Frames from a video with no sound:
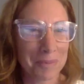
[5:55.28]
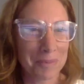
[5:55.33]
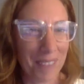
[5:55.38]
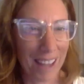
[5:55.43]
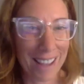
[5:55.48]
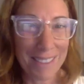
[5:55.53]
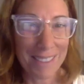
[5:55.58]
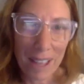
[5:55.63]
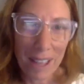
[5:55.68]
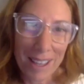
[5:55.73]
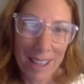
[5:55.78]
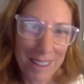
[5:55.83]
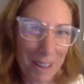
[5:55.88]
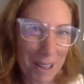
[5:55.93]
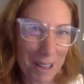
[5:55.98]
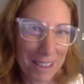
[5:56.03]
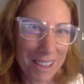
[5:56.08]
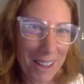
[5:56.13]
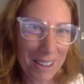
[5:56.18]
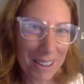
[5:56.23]
It's like, I
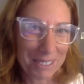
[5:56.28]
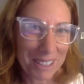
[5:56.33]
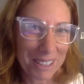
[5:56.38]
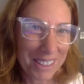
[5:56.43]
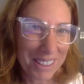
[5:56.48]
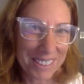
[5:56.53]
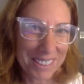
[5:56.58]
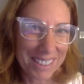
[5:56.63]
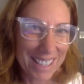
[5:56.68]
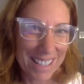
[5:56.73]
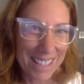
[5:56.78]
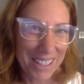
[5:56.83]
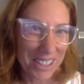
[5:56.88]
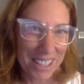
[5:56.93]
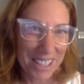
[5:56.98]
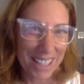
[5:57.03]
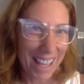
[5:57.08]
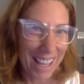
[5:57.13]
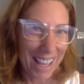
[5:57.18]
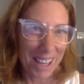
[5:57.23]
love all that you're
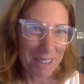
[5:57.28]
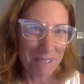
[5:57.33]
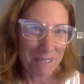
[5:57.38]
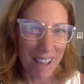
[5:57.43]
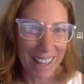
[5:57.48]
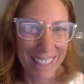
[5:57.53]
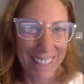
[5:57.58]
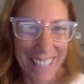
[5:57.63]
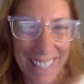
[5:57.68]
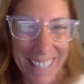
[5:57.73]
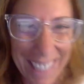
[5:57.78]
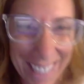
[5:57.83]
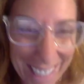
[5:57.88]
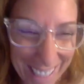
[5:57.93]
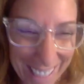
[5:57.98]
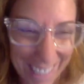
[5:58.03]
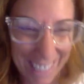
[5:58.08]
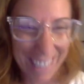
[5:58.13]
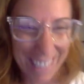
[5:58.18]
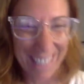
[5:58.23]
saying about
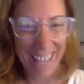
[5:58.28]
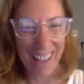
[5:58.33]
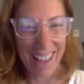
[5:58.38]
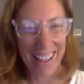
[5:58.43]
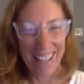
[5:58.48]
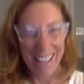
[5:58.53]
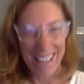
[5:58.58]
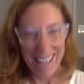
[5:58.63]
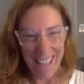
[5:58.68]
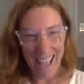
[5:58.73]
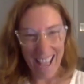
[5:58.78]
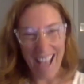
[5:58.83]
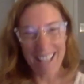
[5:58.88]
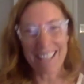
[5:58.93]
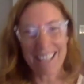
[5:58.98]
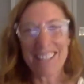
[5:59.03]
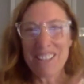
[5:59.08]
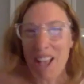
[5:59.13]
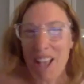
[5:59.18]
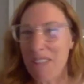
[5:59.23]
it. Yeah,
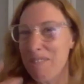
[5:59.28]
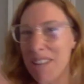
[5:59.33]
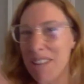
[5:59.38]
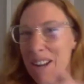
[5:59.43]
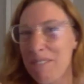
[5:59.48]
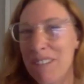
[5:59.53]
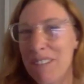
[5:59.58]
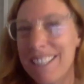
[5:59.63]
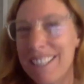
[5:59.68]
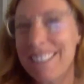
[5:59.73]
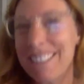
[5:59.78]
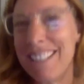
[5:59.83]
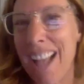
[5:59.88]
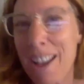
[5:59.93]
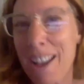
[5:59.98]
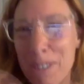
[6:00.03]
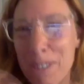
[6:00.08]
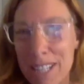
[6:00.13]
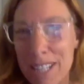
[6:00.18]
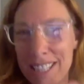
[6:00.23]
I mean, I
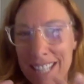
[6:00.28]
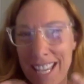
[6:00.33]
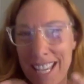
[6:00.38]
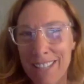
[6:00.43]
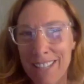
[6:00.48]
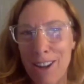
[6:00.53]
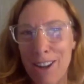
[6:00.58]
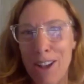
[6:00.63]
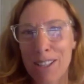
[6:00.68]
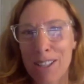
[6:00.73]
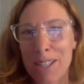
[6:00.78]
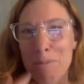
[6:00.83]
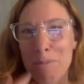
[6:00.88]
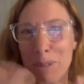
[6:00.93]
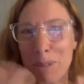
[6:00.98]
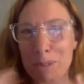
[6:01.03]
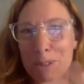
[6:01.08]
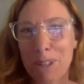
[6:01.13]
want to take it all in before